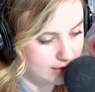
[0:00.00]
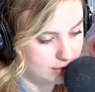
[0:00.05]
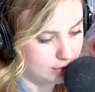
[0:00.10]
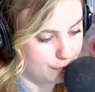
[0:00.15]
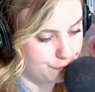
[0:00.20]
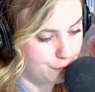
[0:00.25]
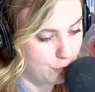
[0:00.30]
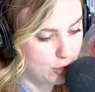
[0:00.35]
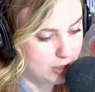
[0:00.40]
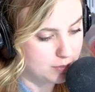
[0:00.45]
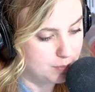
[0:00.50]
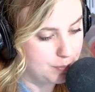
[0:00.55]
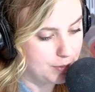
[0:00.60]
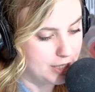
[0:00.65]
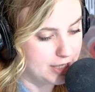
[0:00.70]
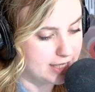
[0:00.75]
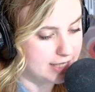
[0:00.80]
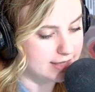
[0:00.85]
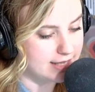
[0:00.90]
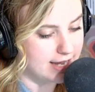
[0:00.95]
The fourth
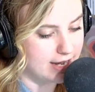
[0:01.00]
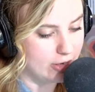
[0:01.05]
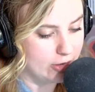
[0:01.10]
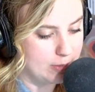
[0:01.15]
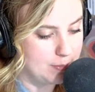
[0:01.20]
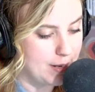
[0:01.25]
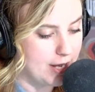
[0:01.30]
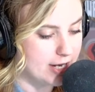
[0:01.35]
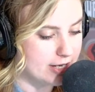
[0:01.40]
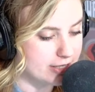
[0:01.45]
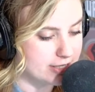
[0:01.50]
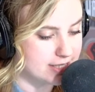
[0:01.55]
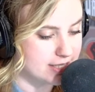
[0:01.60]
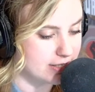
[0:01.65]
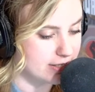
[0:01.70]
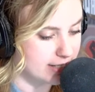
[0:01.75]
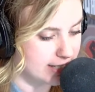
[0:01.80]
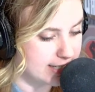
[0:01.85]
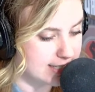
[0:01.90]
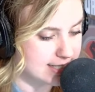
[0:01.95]
book in the Harry Potter
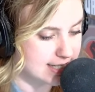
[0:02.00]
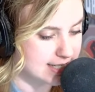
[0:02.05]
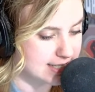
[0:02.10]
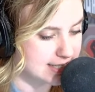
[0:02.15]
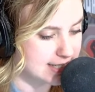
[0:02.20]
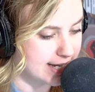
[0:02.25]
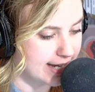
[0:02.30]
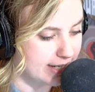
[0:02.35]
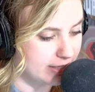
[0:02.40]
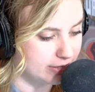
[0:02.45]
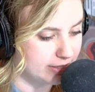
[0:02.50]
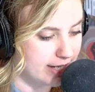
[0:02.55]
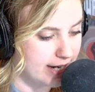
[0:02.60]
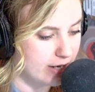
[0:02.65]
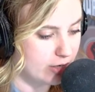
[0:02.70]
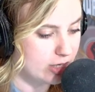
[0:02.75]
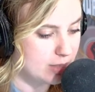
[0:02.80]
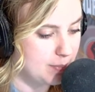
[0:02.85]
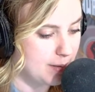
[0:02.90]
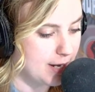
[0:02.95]
series is titled
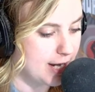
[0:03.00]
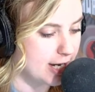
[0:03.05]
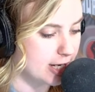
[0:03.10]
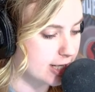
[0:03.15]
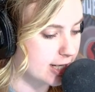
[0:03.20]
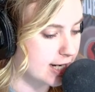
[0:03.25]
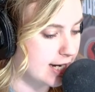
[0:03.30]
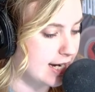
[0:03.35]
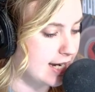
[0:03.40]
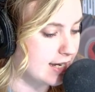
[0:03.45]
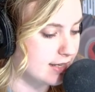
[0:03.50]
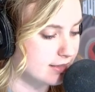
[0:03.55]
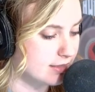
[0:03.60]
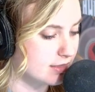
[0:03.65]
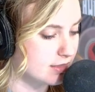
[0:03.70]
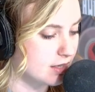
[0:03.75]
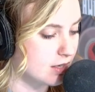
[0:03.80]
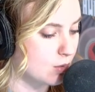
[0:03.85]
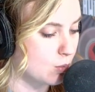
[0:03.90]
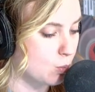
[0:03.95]
Harry Potter
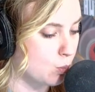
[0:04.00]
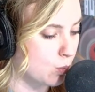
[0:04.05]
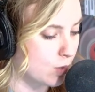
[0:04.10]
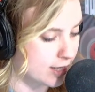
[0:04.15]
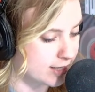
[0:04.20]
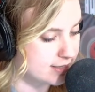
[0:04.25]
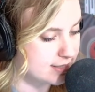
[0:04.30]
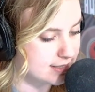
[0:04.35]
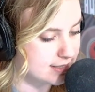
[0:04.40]
and the What?